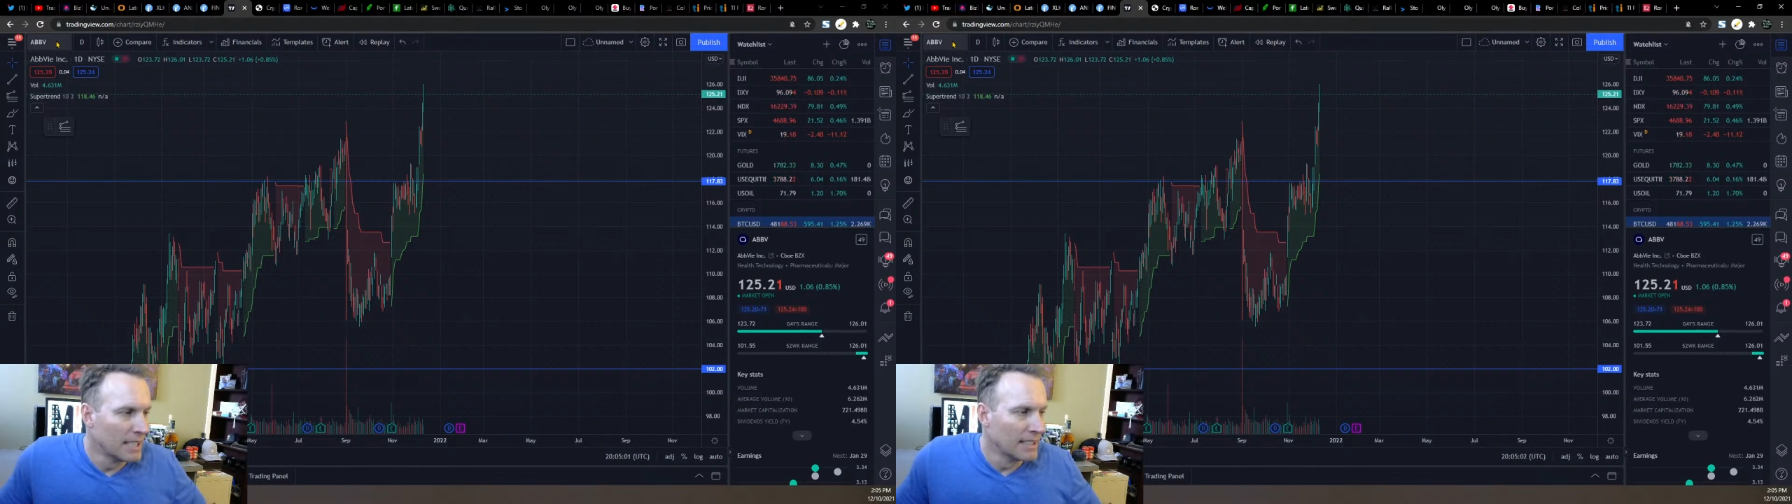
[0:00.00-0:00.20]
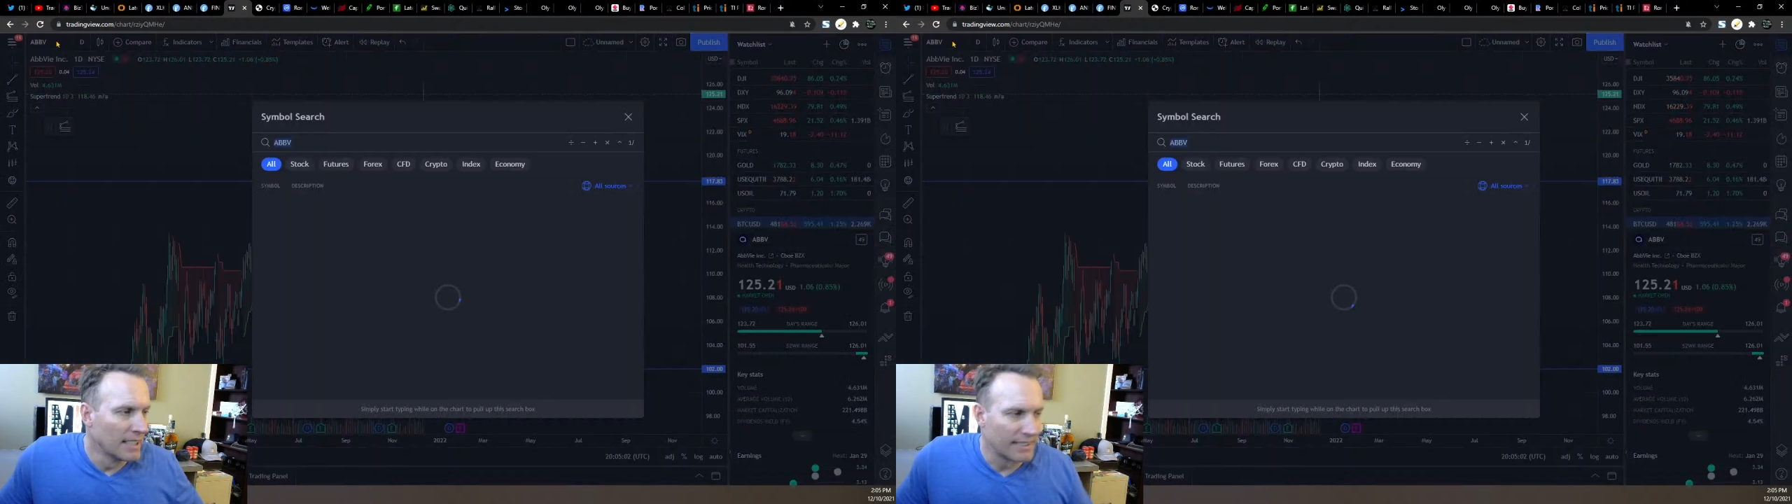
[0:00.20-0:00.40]

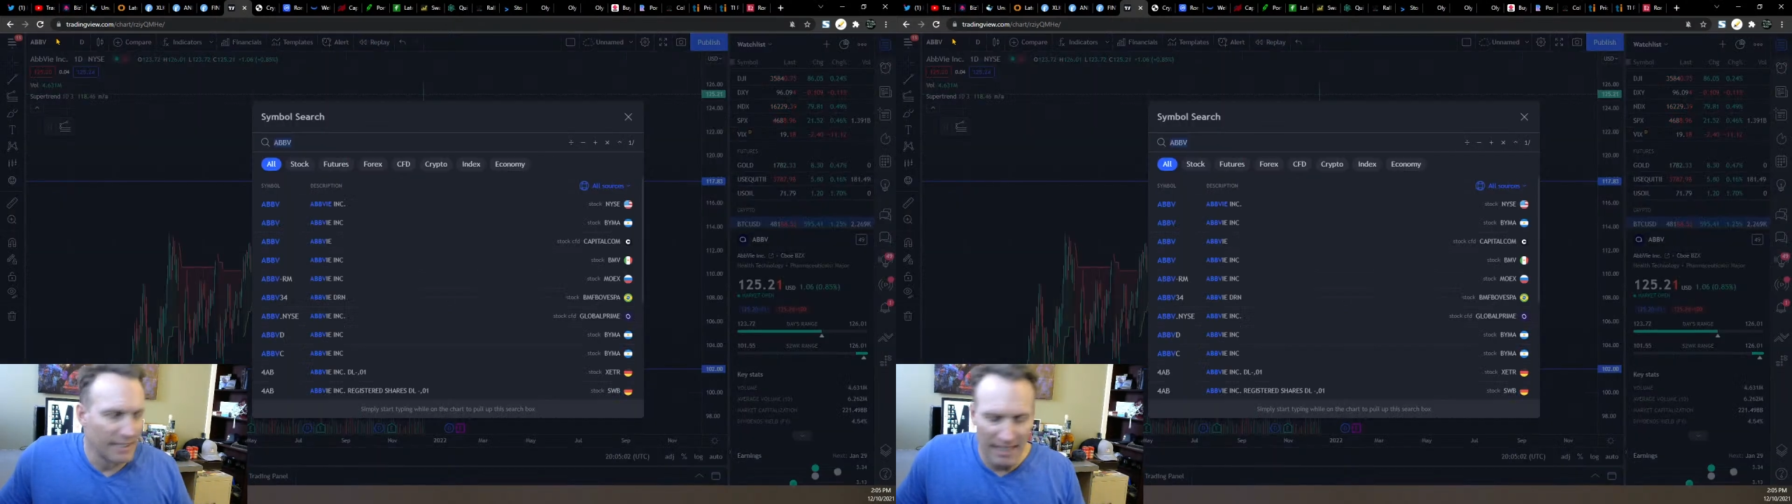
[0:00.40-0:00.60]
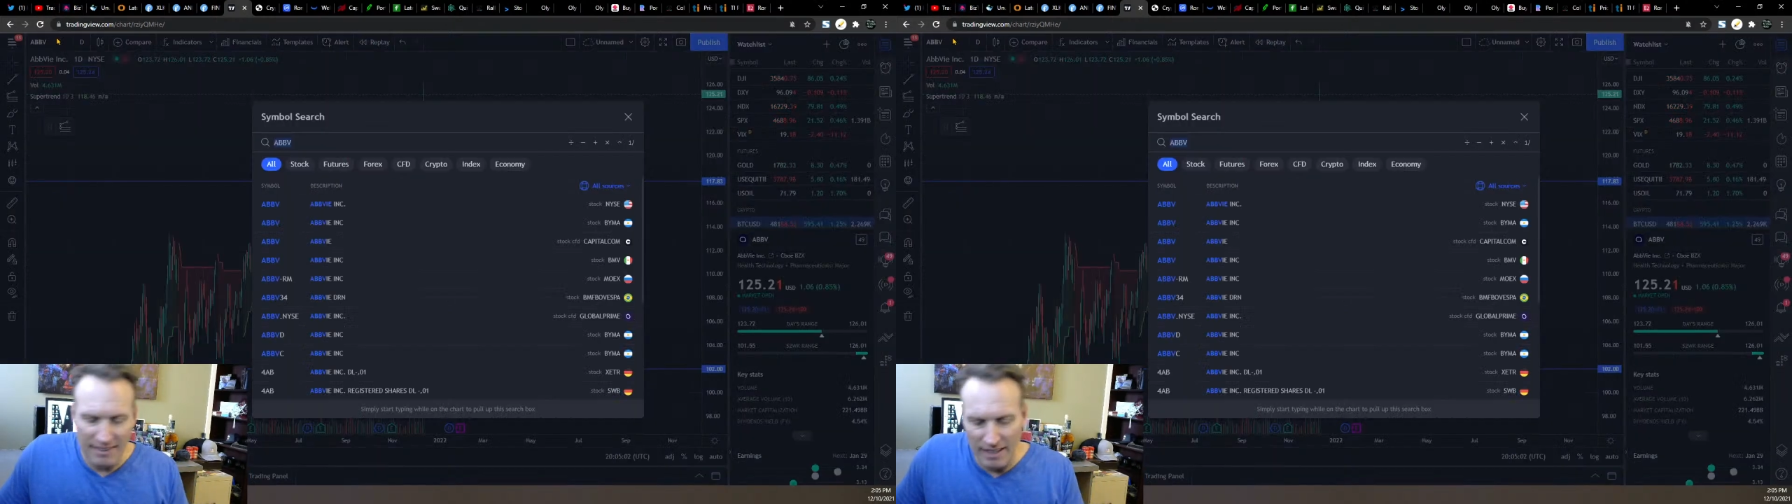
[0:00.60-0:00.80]
Let's
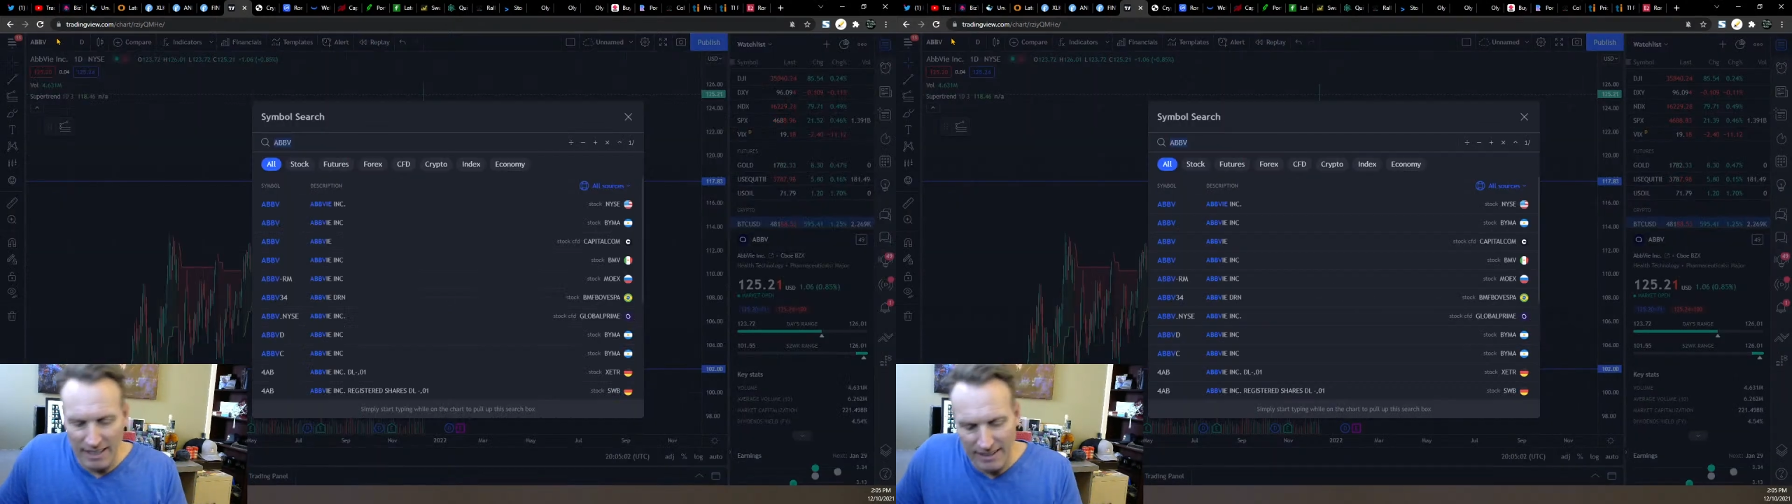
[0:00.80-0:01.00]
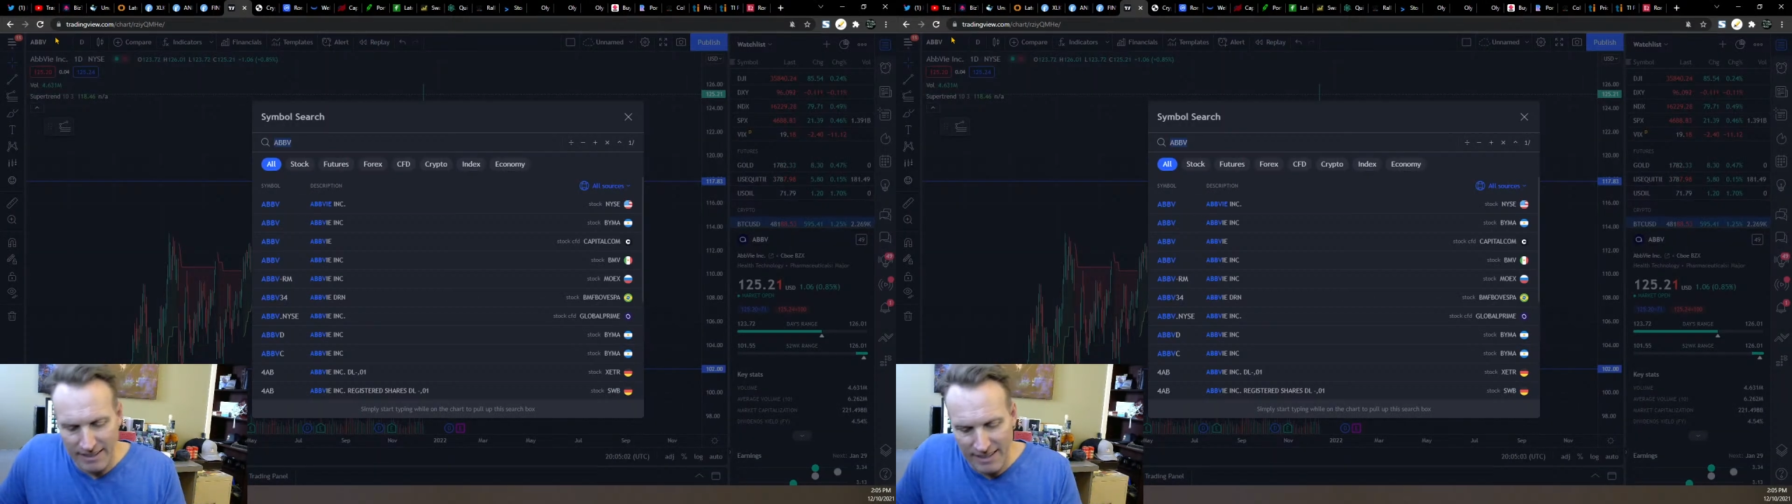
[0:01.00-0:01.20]
look at
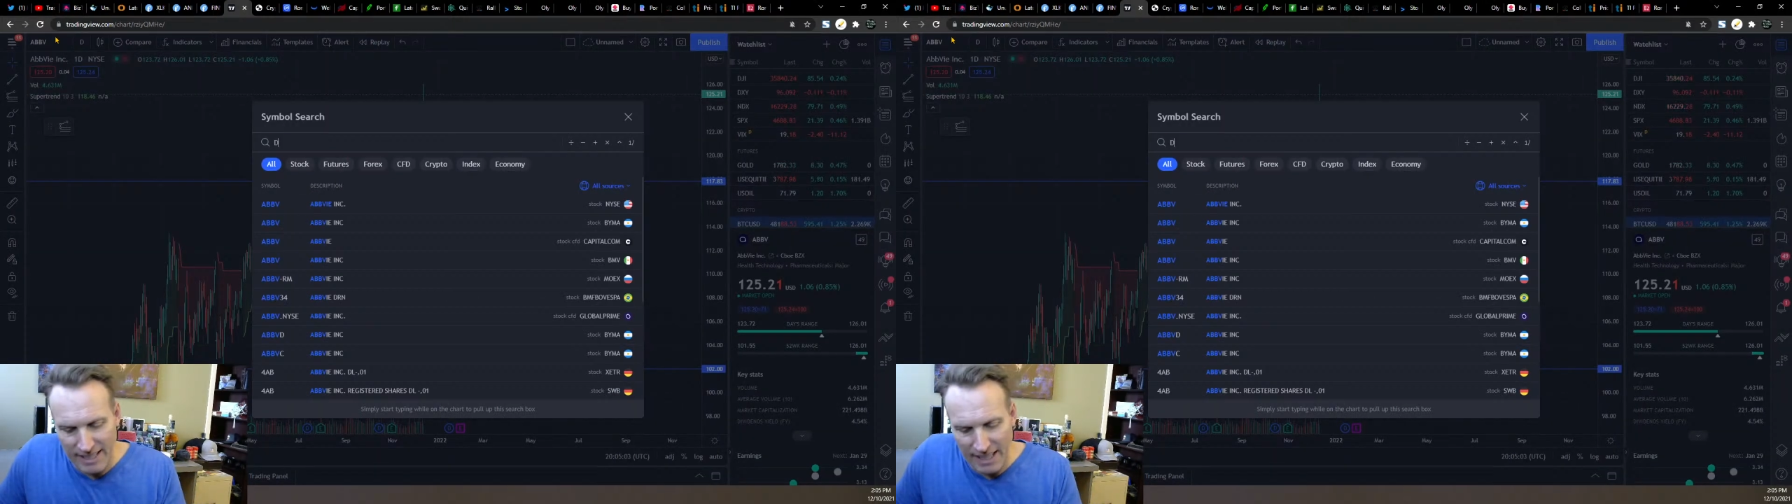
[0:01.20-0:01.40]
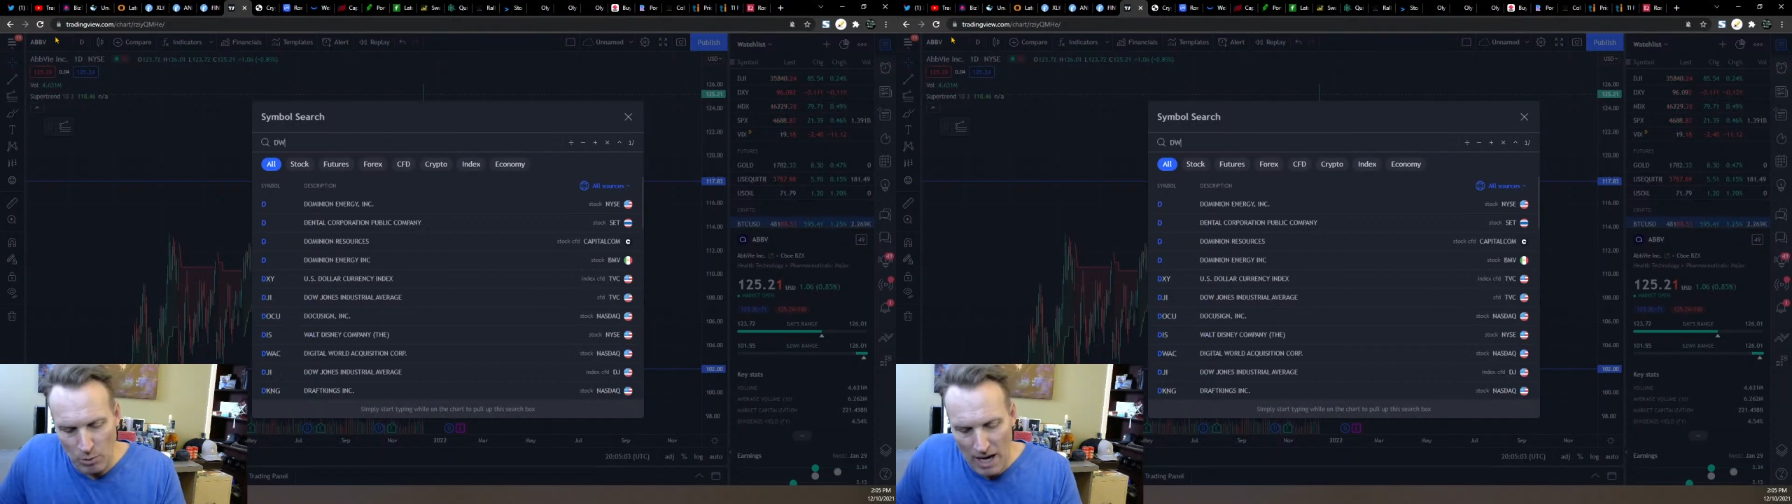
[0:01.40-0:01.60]

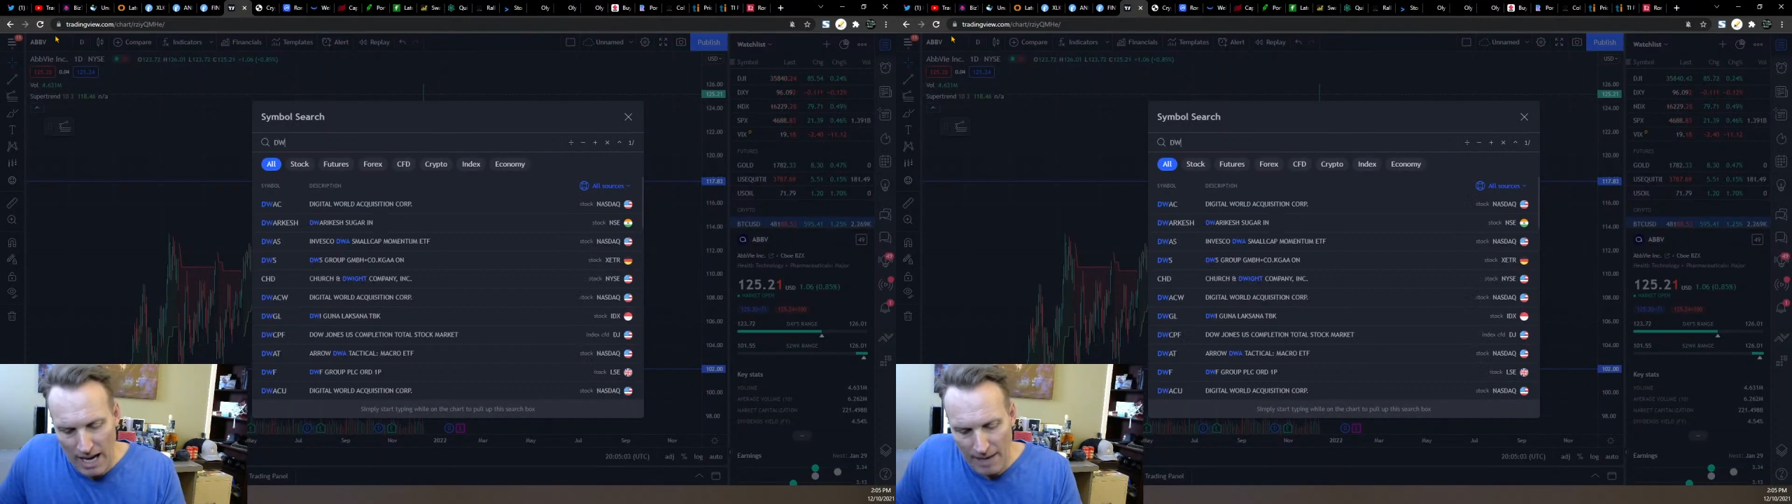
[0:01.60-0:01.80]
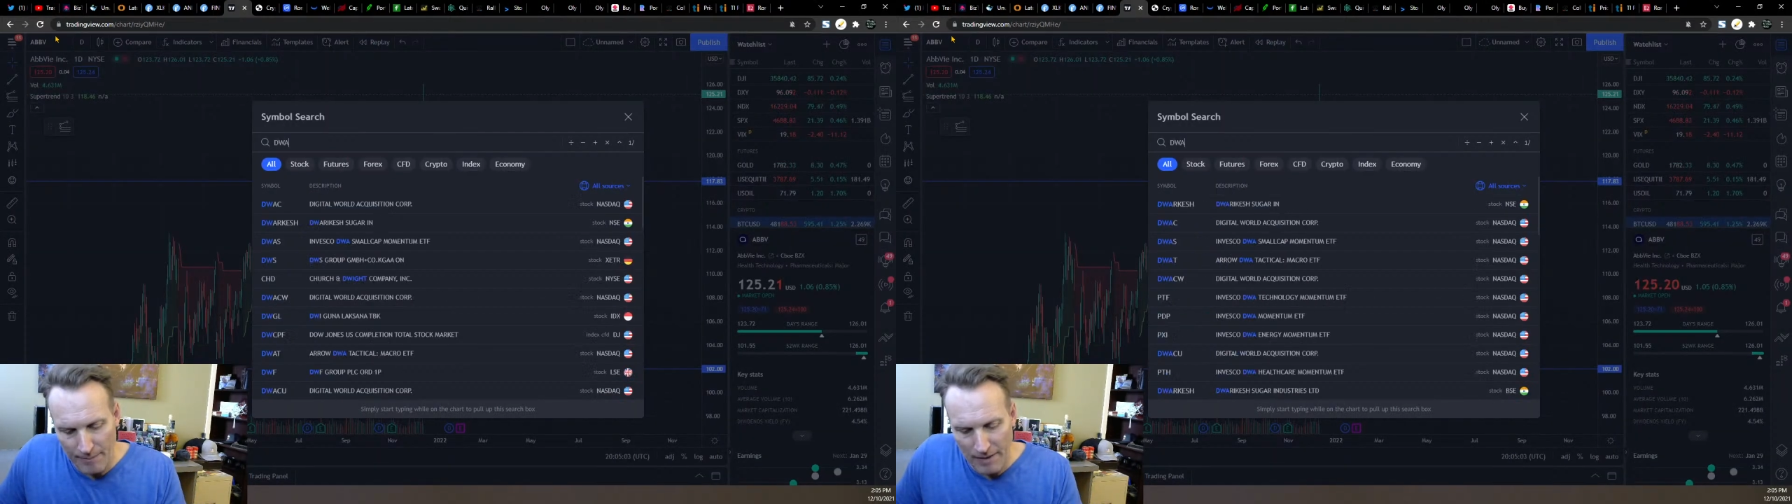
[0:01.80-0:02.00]
DWAC.